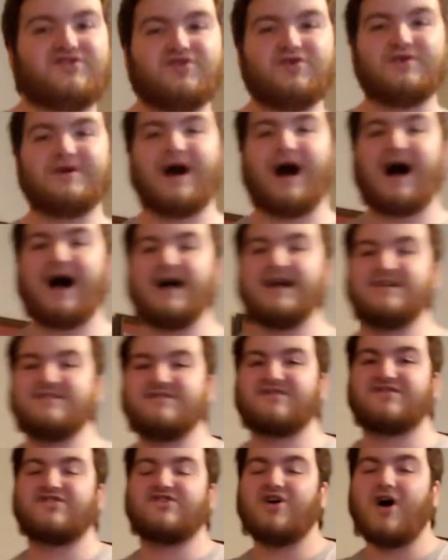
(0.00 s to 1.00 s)
two
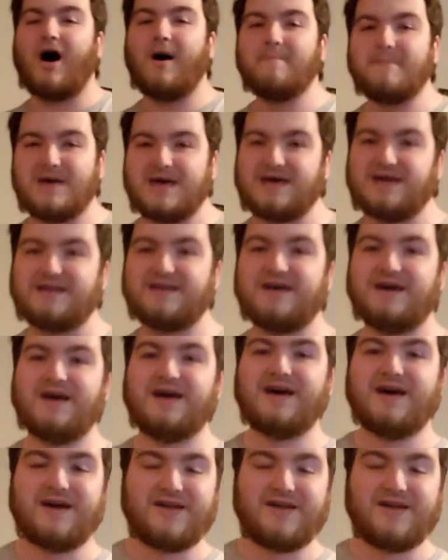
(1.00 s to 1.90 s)
guys come in